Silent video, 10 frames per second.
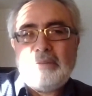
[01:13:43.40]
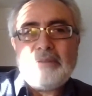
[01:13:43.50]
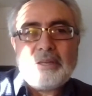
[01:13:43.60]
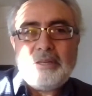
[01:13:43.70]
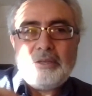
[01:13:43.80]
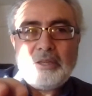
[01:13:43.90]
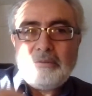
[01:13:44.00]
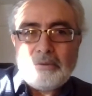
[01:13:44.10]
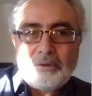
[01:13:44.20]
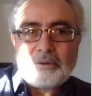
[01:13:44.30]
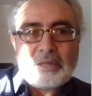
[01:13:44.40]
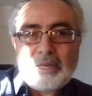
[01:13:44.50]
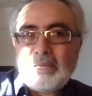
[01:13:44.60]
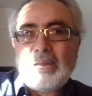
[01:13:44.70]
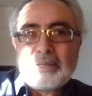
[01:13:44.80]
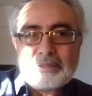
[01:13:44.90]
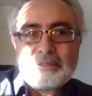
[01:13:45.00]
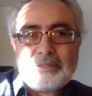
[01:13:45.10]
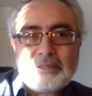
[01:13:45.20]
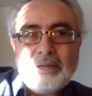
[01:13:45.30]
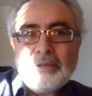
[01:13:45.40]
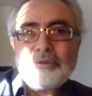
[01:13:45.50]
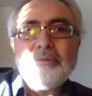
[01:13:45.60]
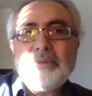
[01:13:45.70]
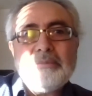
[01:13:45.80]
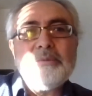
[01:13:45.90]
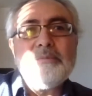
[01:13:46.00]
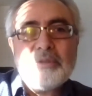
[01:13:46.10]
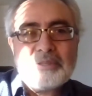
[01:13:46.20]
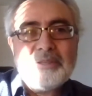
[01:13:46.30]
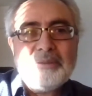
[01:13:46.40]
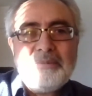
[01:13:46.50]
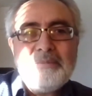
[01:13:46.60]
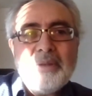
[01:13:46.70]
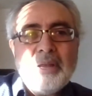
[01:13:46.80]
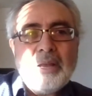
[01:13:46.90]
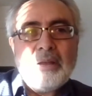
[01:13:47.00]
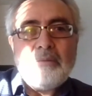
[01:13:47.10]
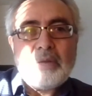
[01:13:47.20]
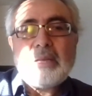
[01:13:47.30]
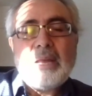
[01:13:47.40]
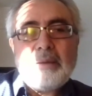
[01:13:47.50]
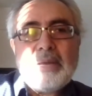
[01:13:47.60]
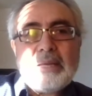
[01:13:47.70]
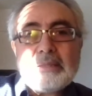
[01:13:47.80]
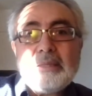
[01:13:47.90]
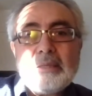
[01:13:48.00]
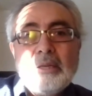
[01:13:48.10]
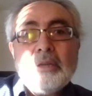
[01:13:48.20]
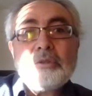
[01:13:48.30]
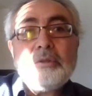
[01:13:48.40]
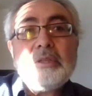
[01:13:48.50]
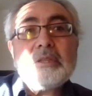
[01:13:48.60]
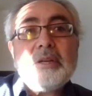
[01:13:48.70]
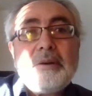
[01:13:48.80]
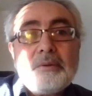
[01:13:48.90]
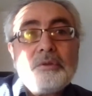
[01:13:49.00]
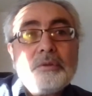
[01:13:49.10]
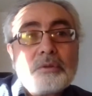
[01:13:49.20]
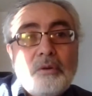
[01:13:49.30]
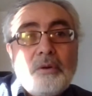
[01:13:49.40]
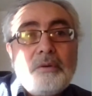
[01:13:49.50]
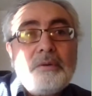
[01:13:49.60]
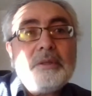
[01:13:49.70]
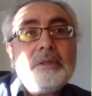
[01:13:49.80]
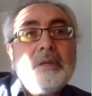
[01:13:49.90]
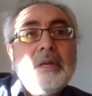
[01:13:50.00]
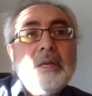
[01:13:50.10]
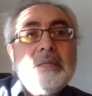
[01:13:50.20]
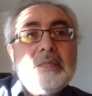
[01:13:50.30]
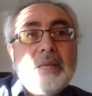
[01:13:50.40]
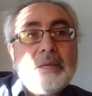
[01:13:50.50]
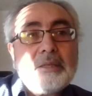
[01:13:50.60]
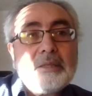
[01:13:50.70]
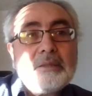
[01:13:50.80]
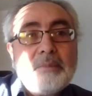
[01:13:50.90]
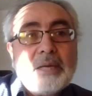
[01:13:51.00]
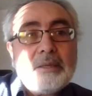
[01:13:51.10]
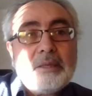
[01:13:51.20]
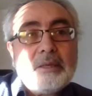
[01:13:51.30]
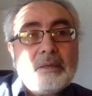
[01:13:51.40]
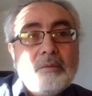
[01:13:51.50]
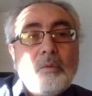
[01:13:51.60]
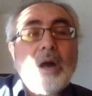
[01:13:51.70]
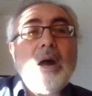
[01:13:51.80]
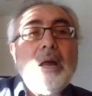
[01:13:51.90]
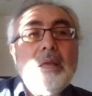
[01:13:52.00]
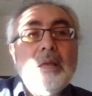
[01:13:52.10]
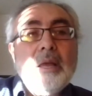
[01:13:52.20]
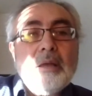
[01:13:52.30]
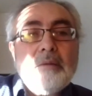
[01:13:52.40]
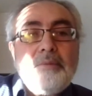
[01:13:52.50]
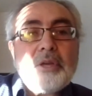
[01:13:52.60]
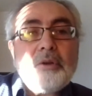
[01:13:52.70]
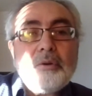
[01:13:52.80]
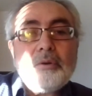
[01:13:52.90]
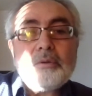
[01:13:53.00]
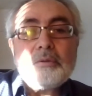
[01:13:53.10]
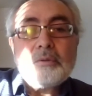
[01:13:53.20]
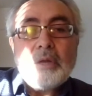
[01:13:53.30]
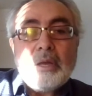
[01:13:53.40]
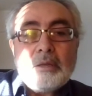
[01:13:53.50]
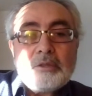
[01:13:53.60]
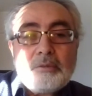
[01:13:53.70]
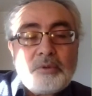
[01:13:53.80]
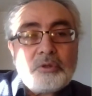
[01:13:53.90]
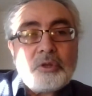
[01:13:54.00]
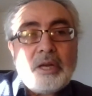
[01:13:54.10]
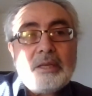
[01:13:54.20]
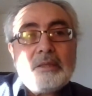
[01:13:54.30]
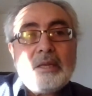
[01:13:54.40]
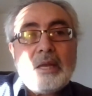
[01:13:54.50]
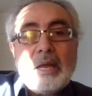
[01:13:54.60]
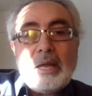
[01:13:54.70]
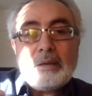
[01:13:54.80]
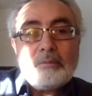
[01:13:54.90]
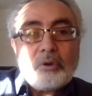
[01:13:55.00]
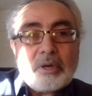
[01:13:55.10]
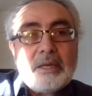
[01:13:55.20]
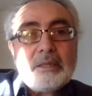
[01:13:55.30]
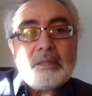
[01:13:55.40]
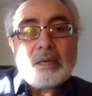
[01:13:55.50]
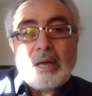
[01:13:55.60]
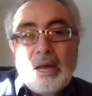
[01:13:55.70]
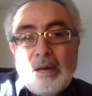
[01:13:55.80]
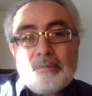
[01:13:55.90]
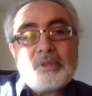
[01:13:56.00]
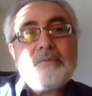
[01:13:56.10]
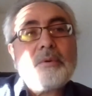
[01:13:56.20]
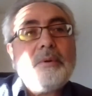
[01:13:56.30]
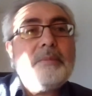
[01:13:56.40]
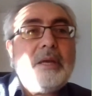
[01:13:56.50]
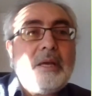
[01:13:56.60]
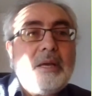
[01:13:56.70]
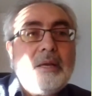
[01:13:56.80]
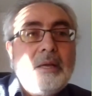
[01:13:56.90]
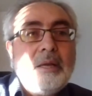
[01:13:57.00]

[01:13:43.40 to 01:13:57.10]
living in New York, a youngster, to be a Muslim. What I am asking to discover your own sacred, my dear. Why? Because spirituality and morality comes from there.